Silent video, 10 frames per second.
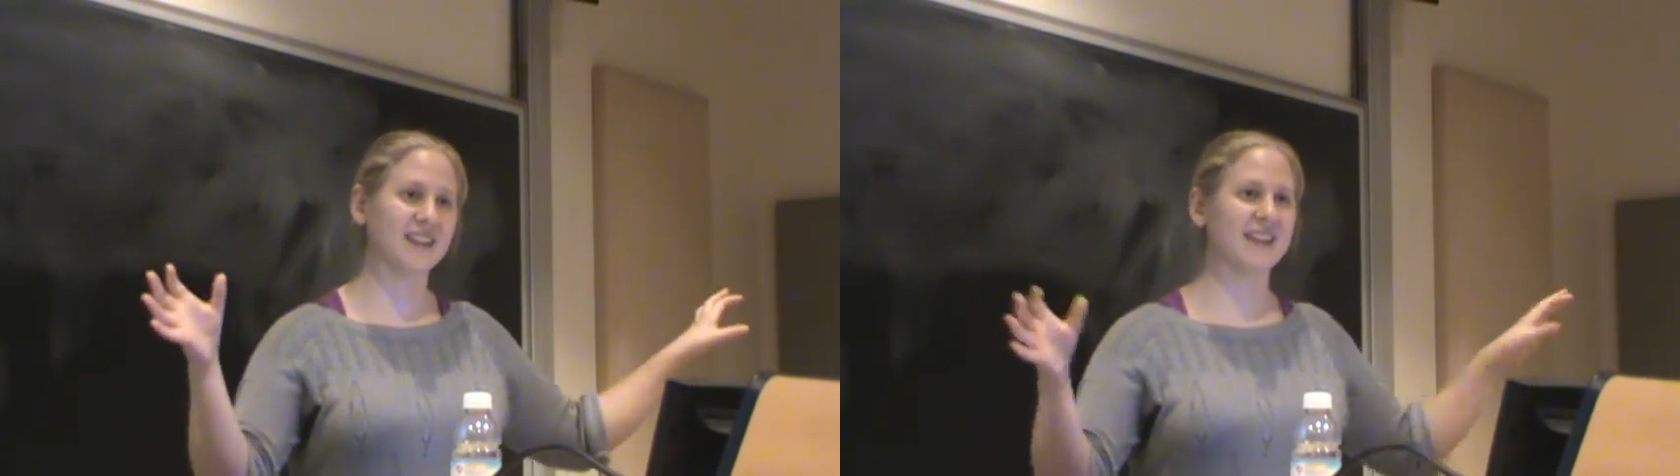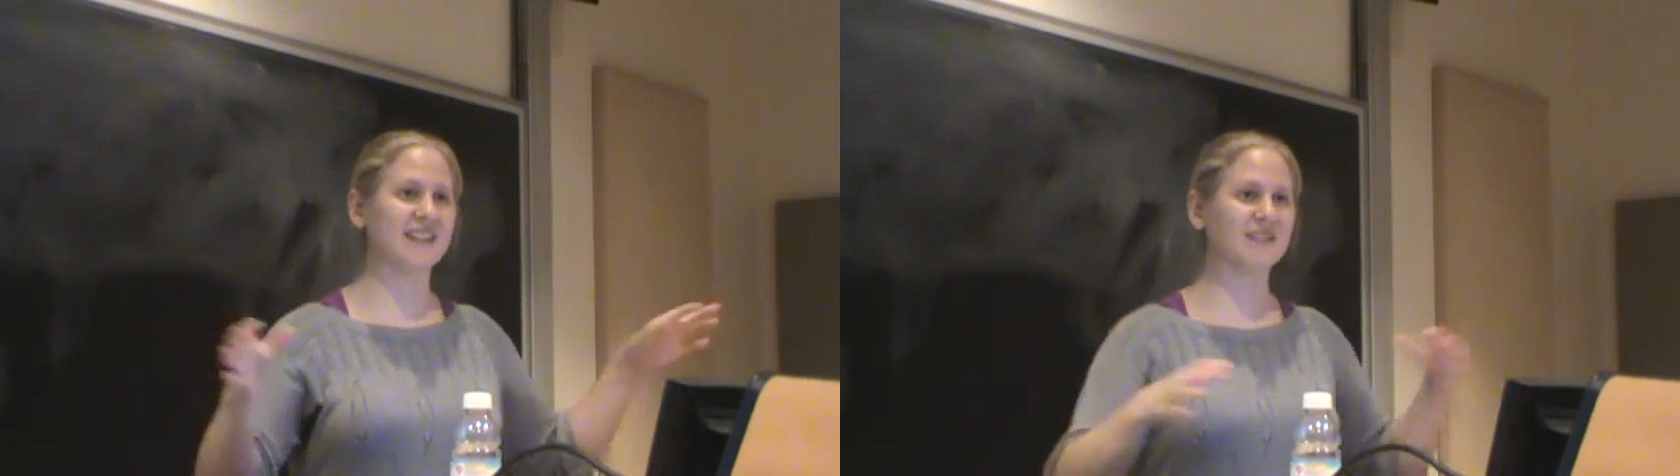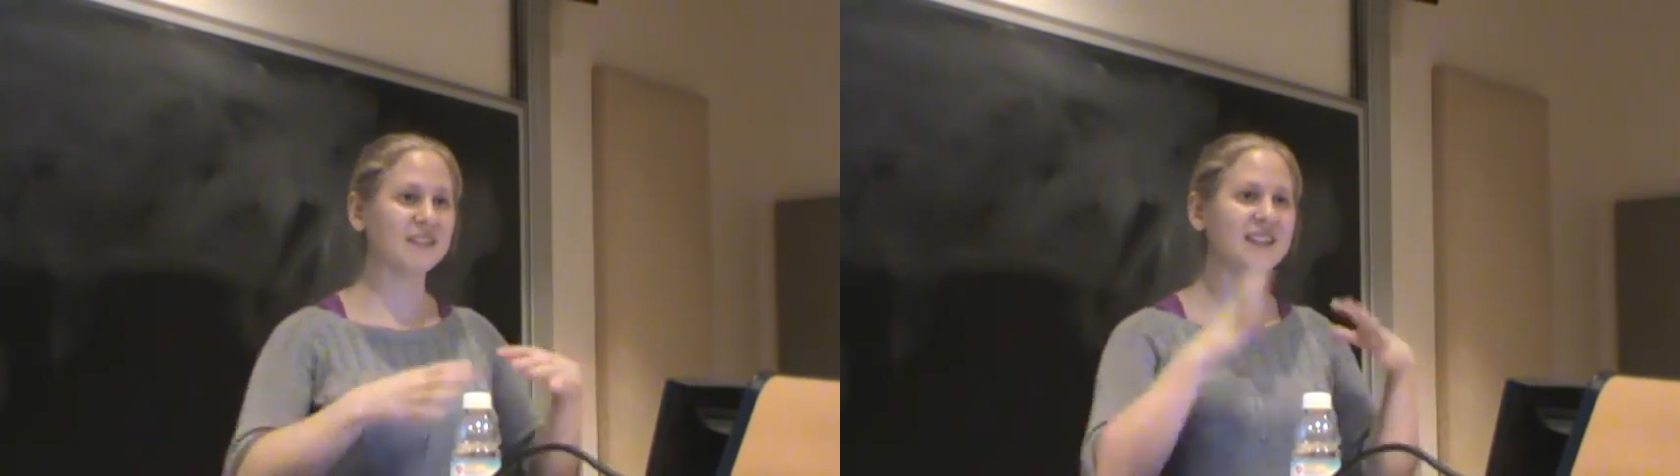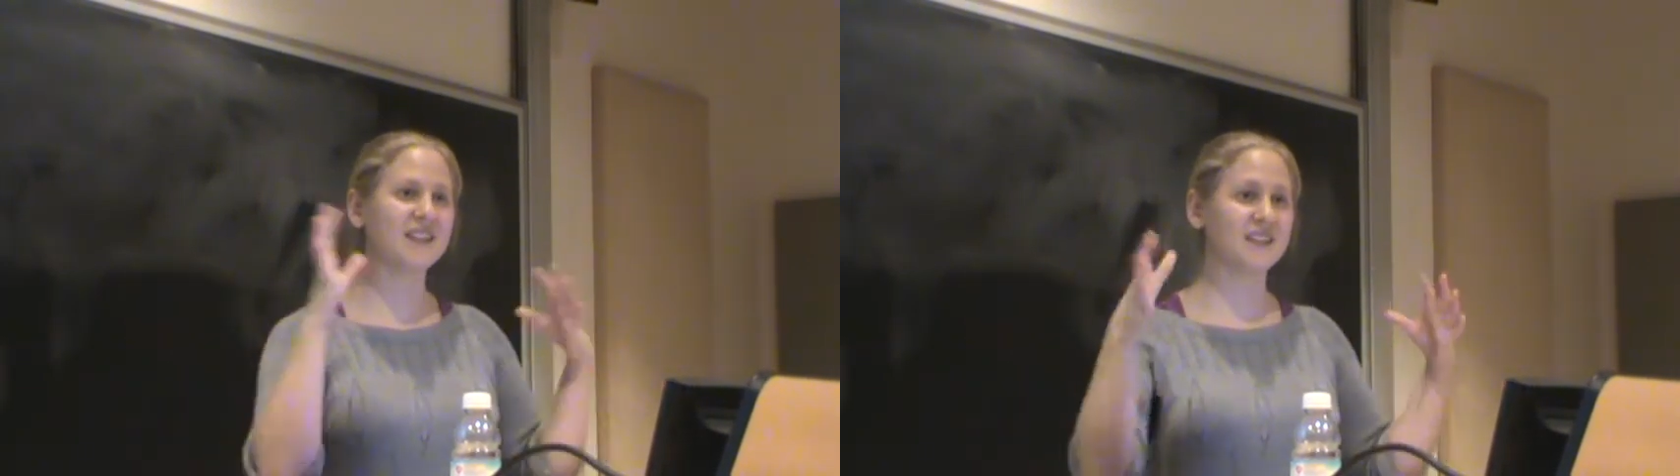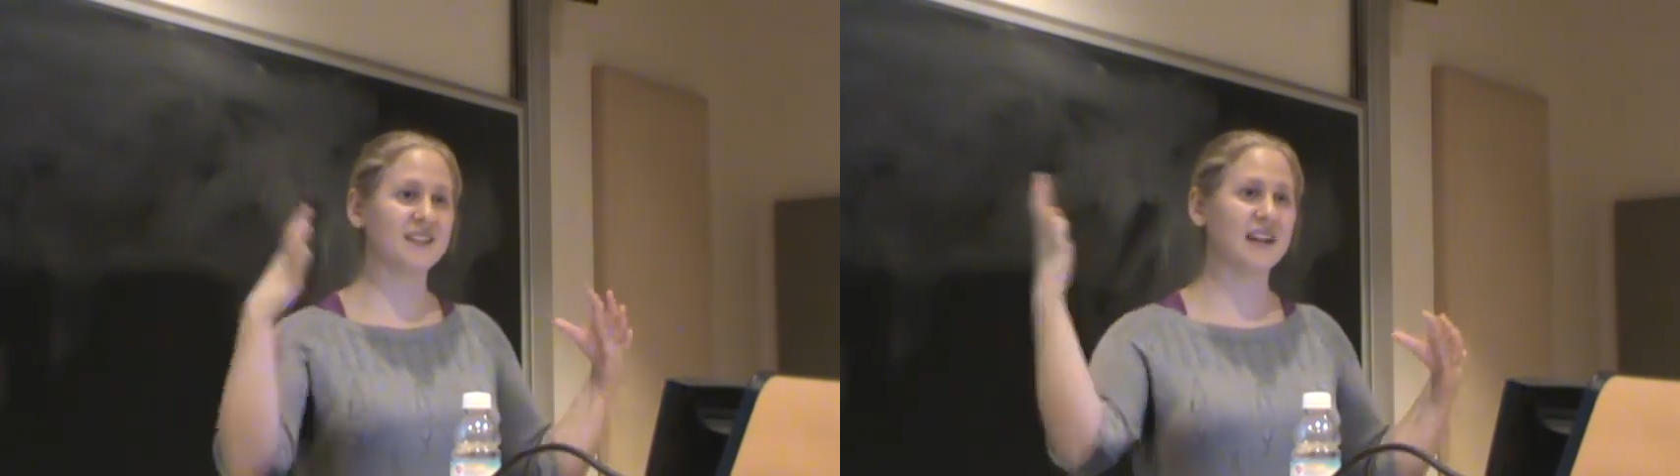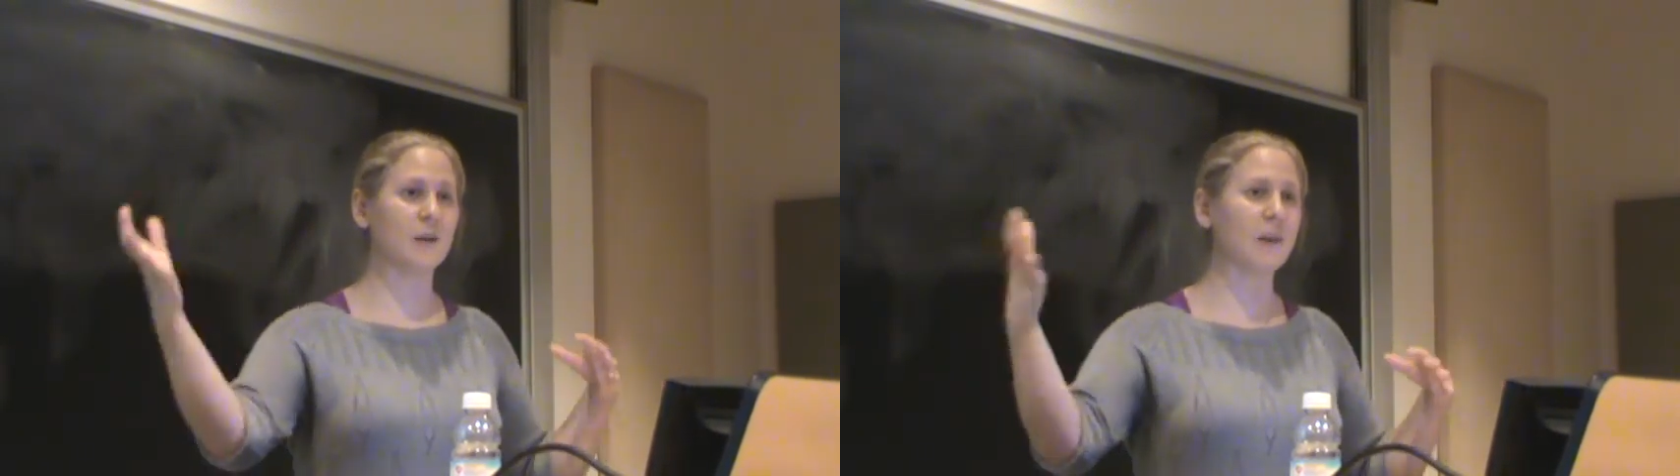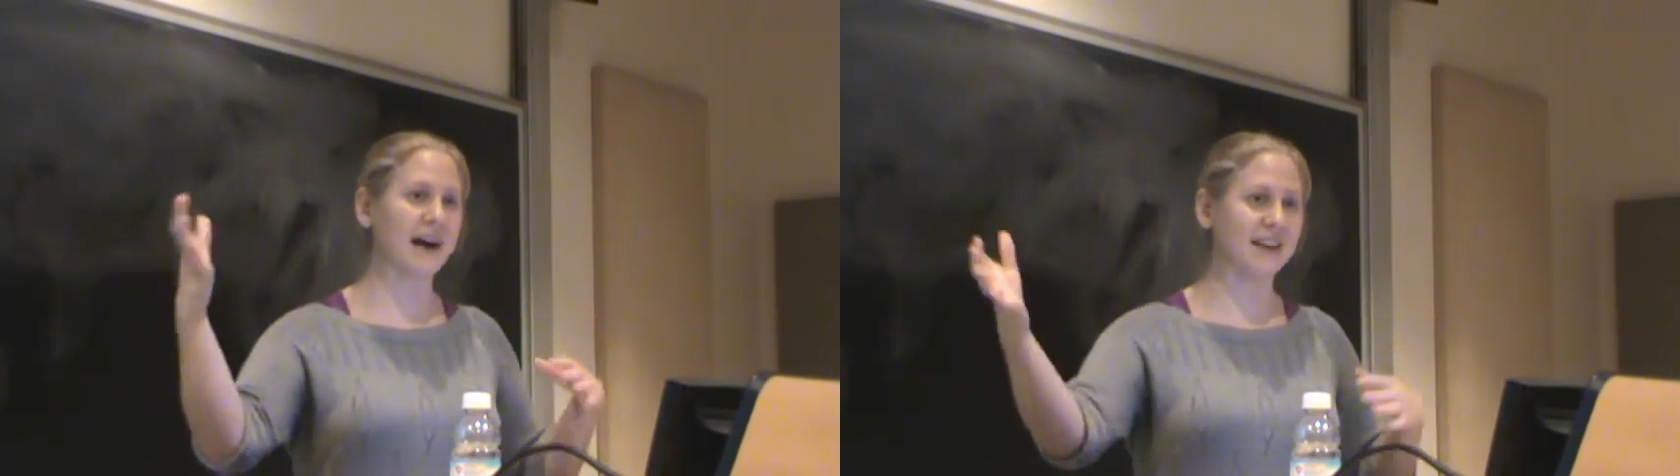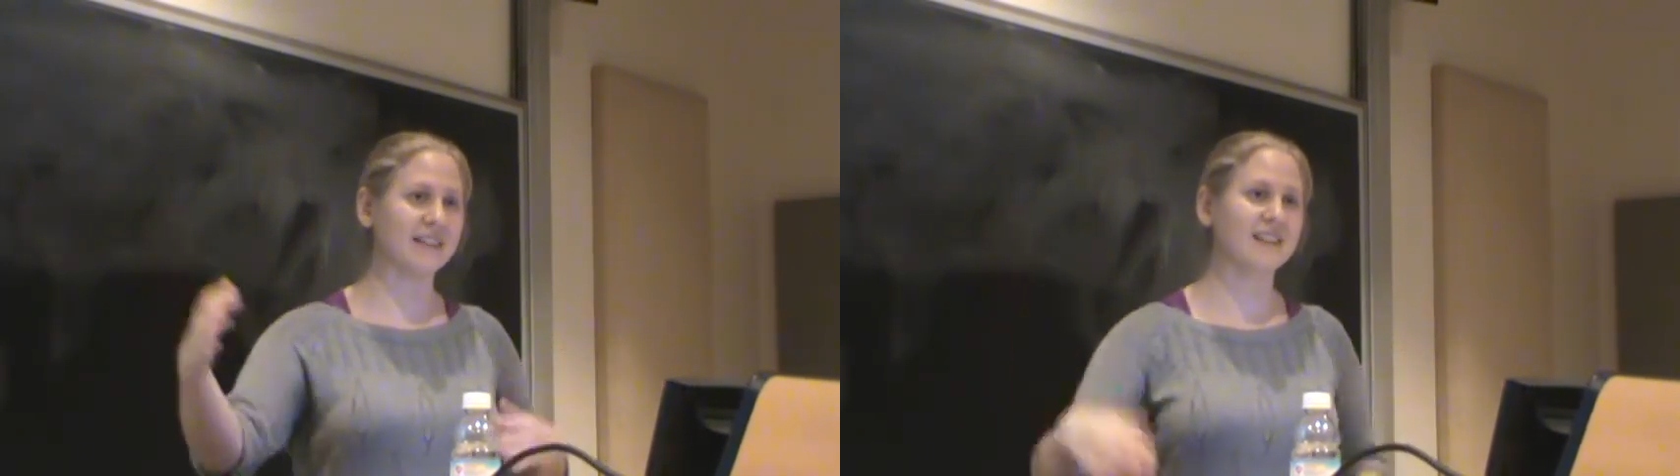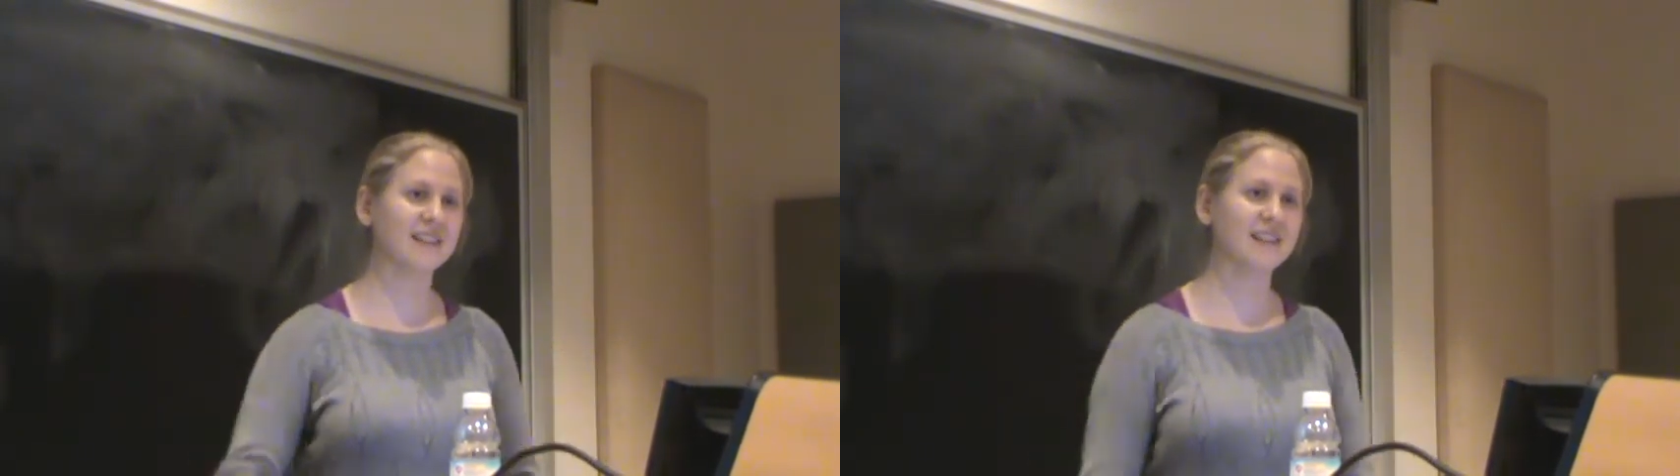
It really could take a while,